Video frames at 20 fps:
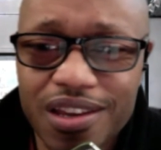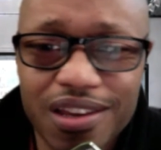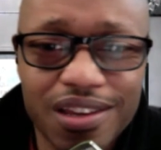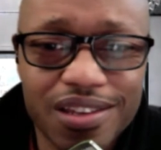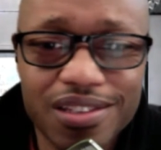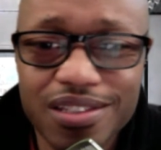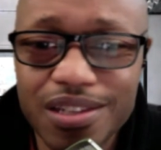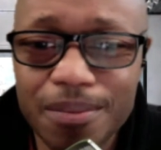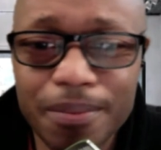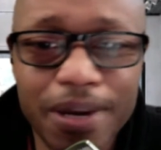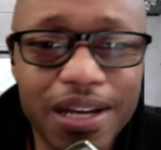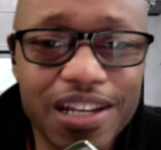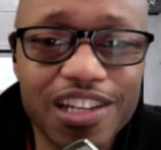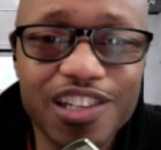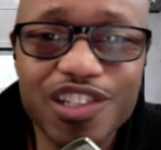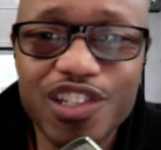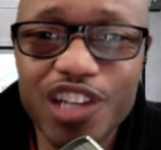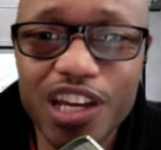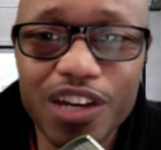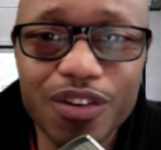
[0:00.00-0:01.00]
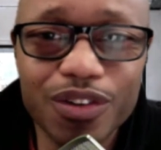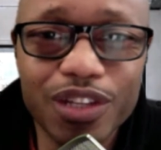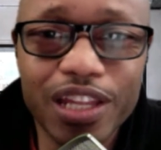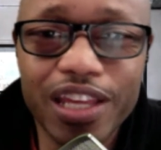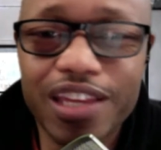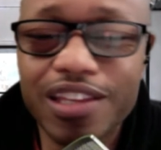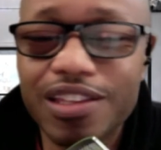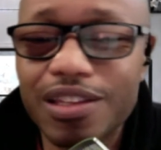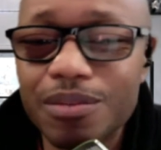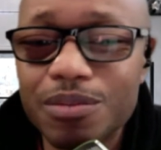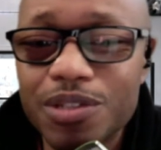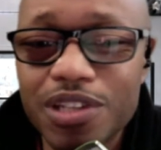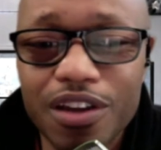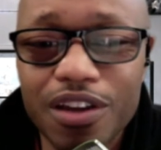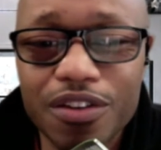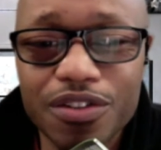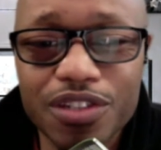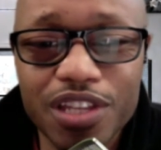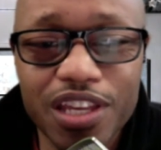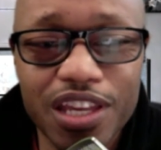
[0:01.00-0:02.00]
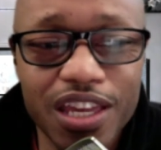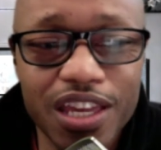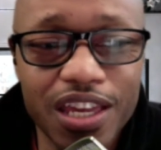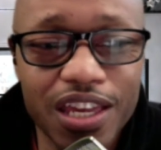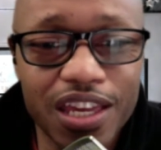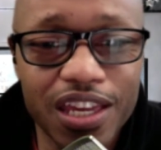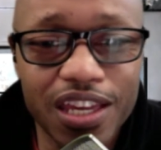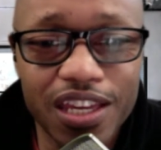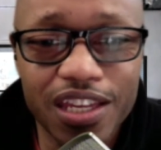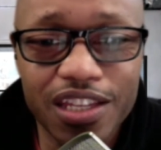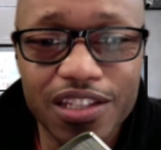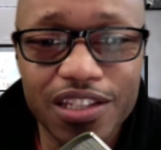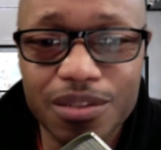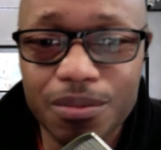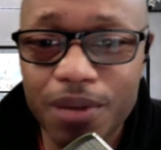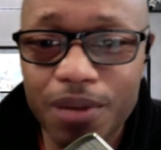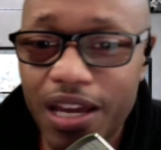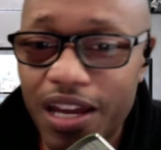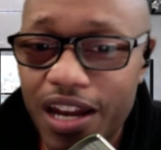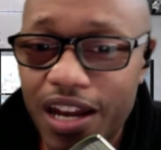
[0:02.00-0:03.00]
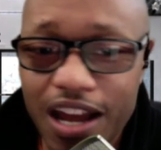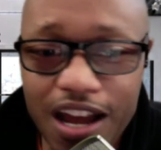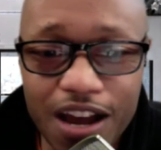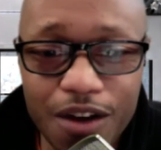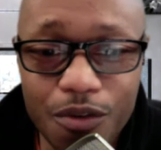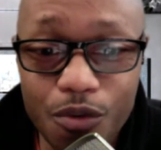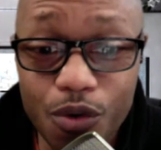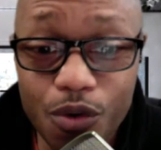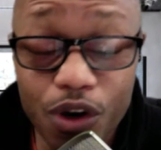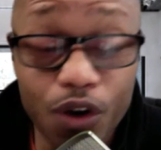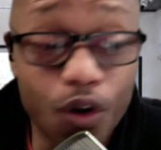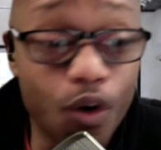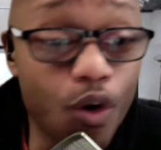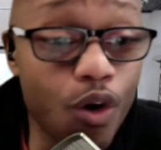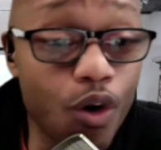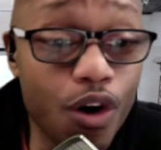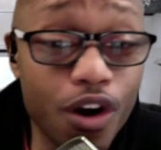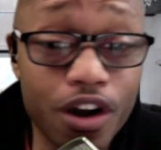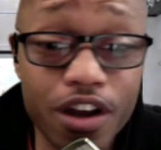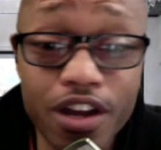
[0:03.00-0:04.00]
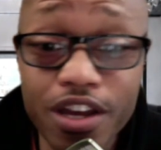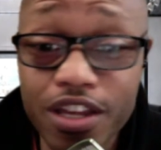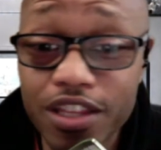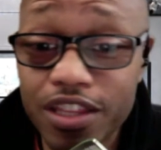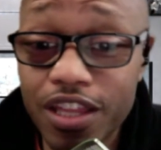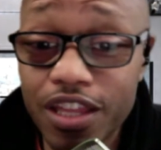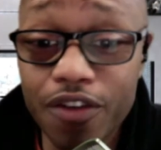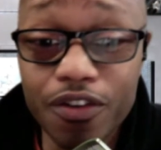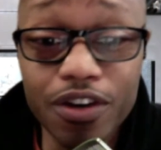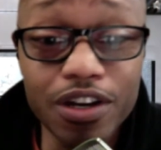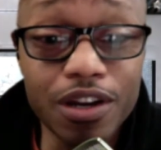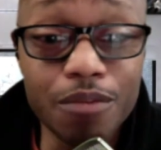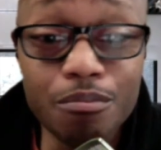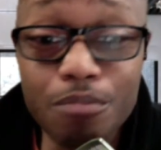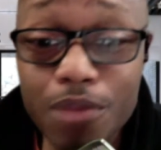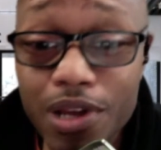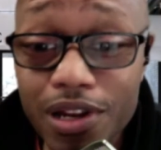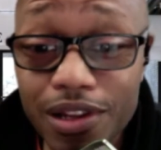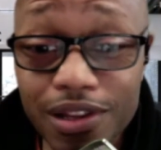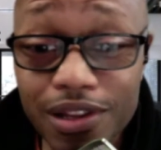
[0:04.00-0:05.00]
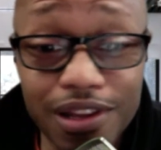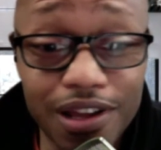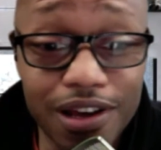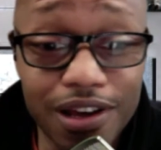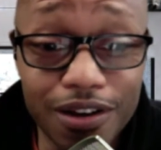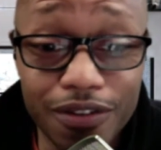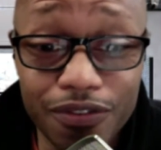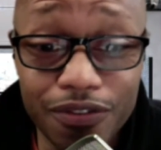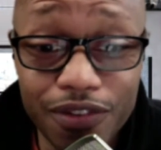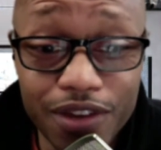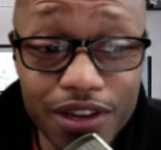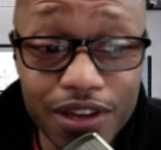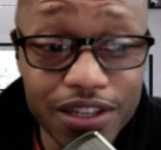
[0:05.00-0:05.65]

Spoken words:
somebody in general, they get themselves in some kind of hot water, or they're in the middle of,